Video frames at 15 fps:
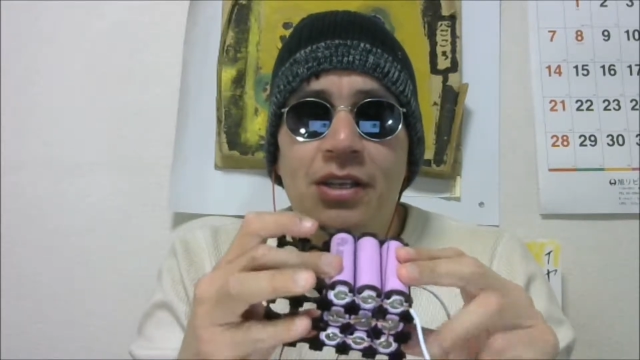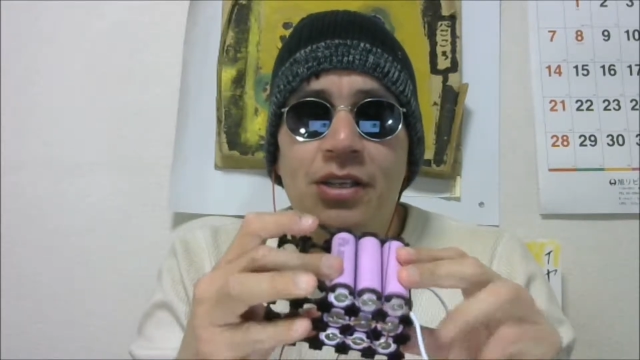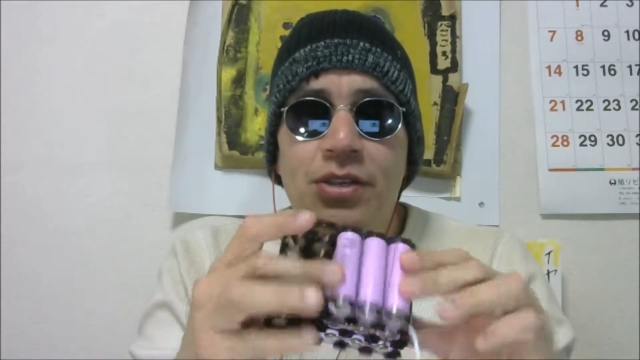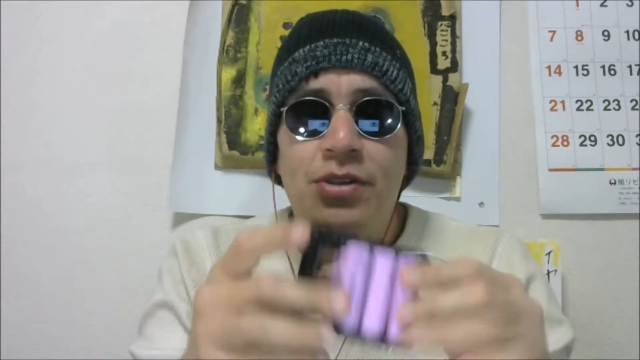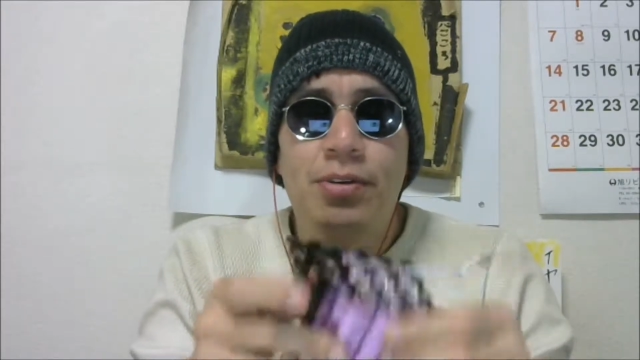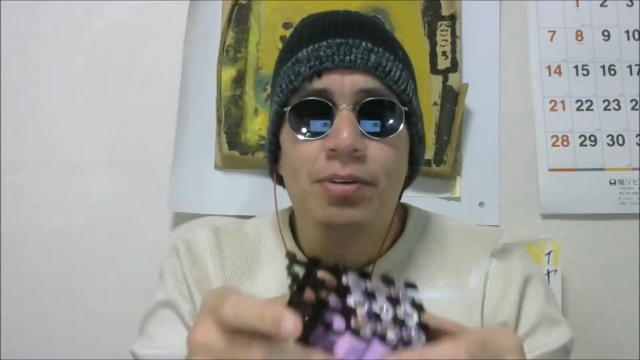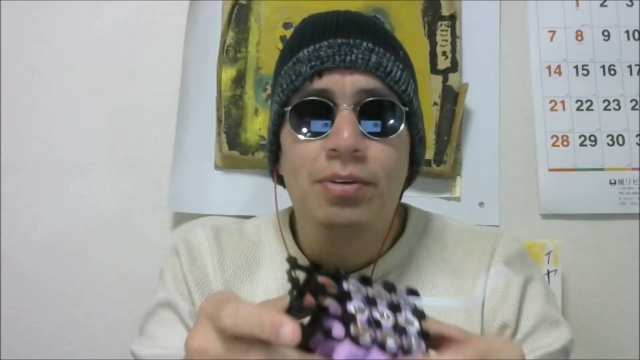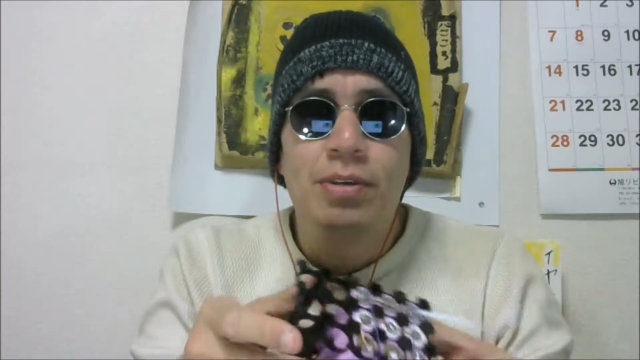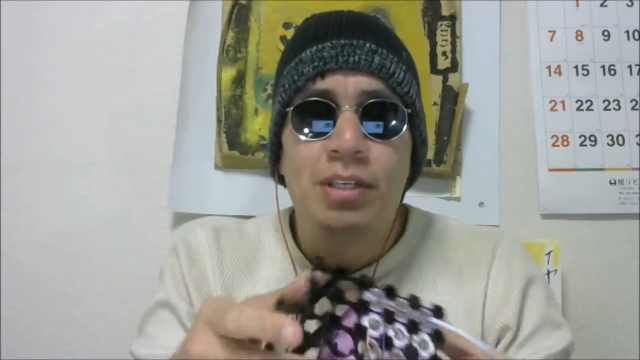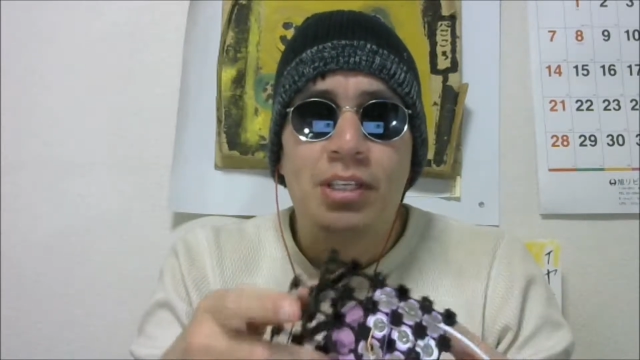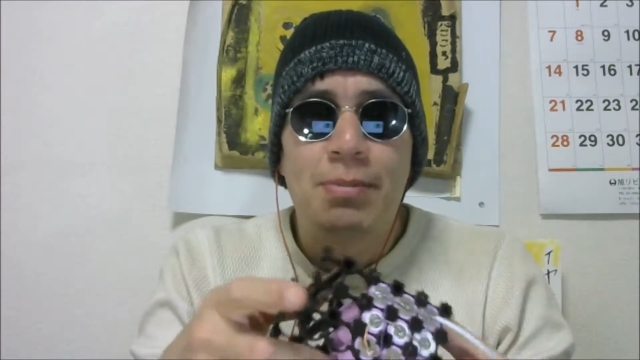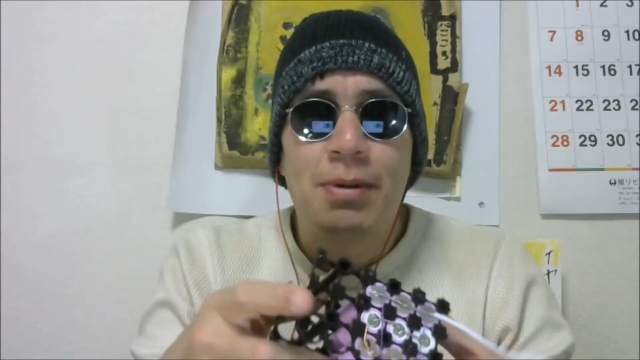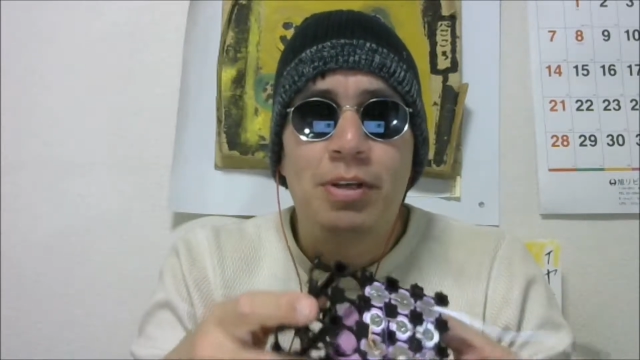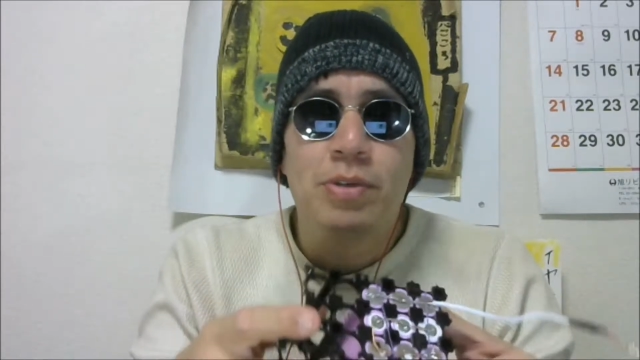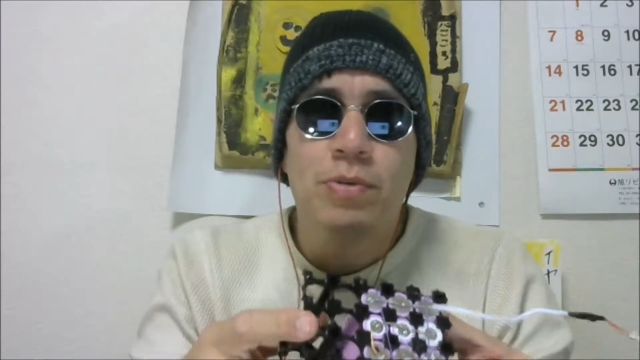So
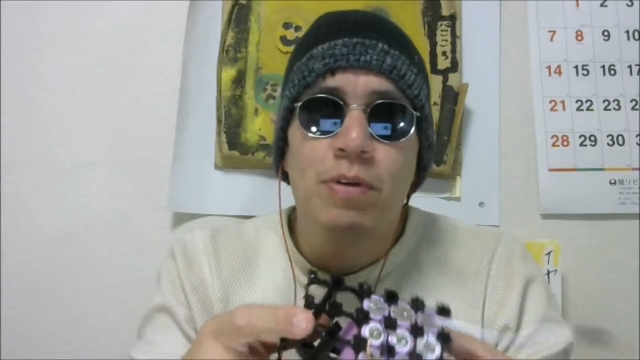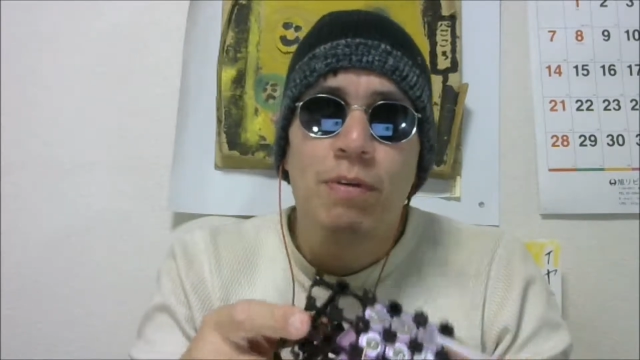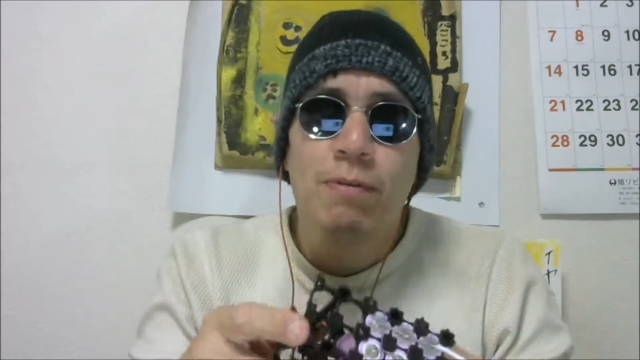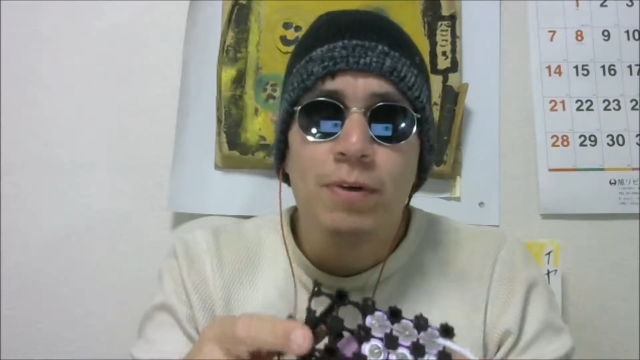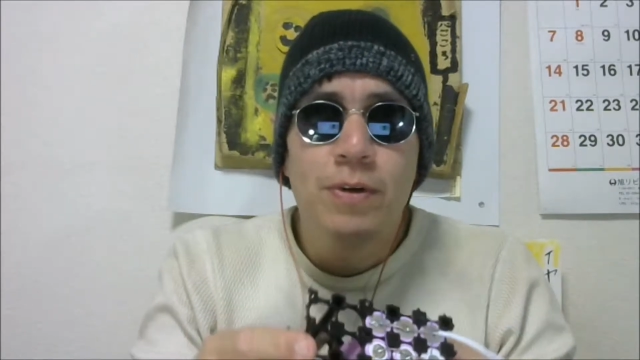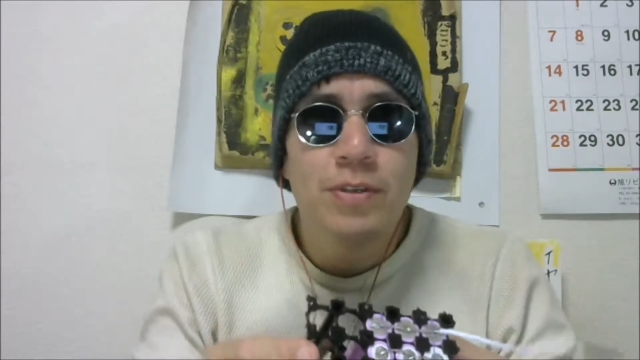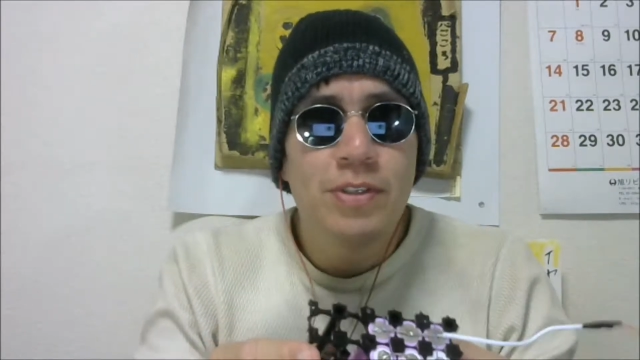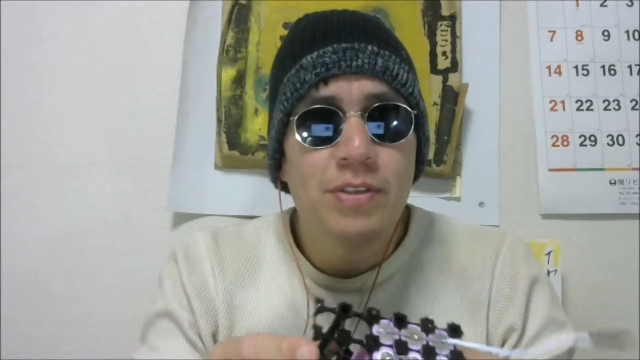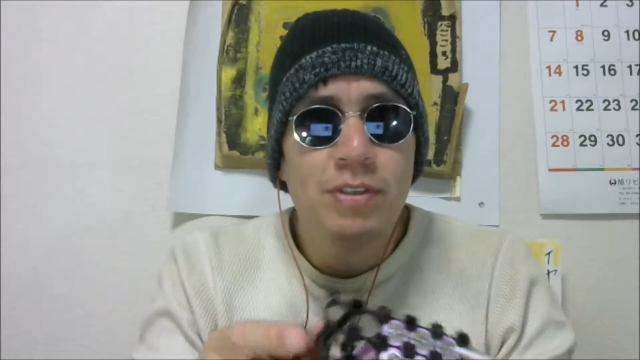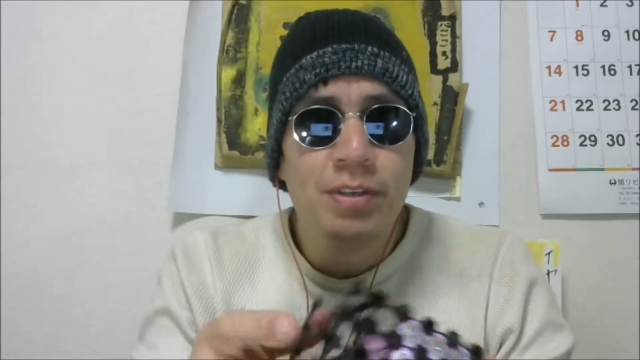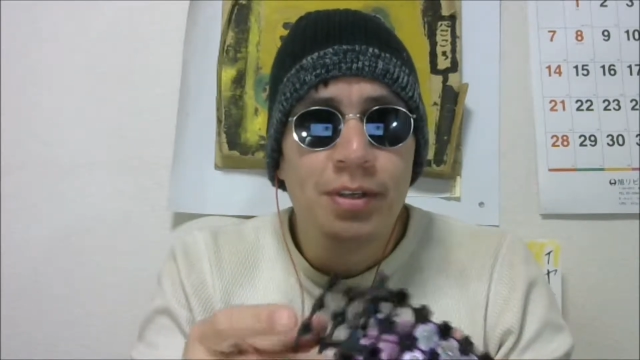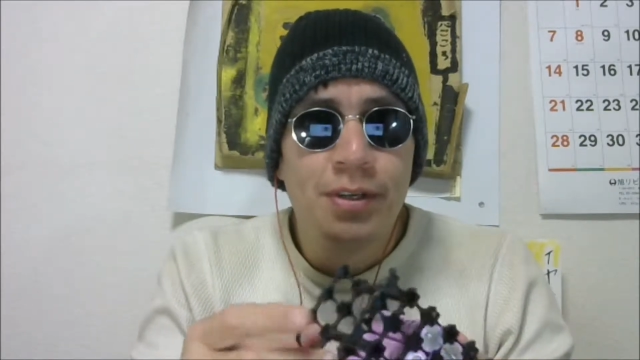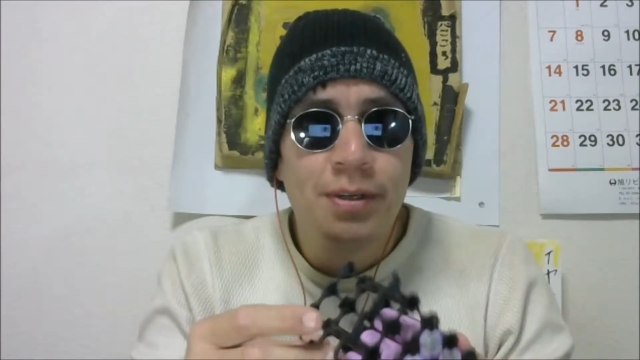it's about 12 volts,